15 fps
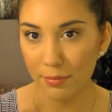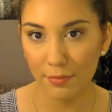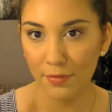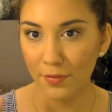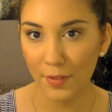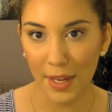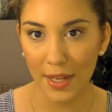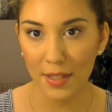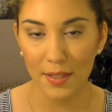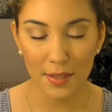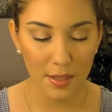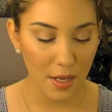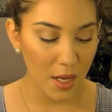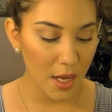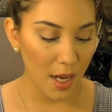face,
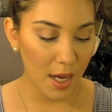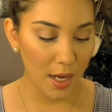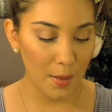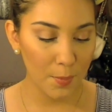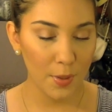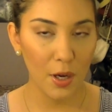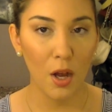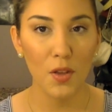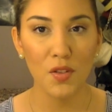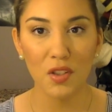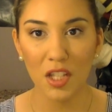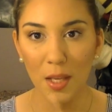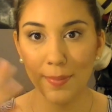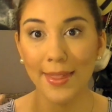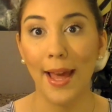but also
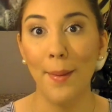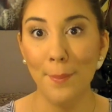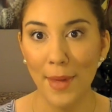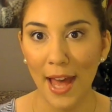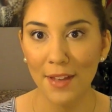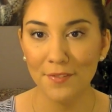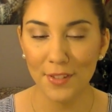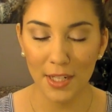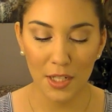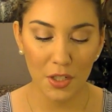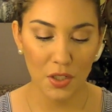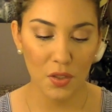keep that matte finish.